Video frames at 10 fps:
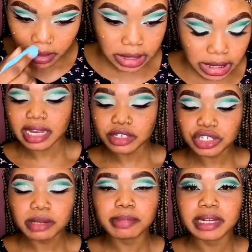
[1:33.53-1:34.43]
I usually
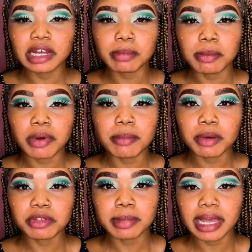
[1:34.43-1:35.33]
blend out my primer
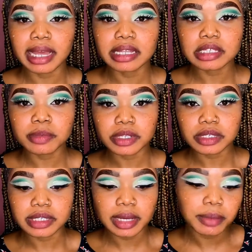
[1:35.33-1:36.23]
with my hands, but
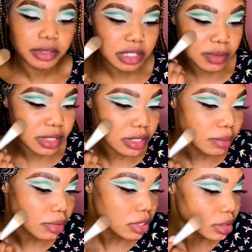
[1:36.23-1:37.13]
today we're going to be using a
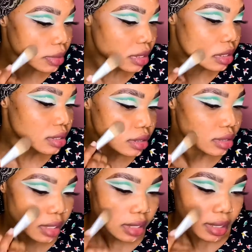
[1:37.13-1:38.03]
brush because
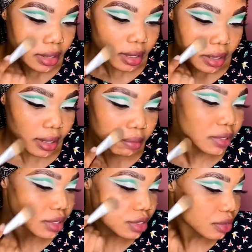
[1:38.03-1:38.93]
I really
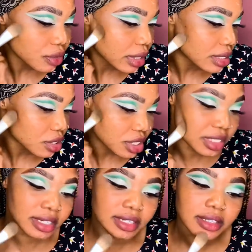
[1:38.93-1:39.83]
just don't feel like touching
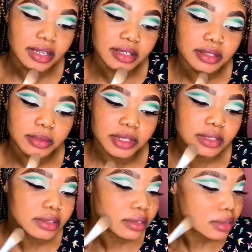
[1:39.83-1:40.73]
anything, to be honest.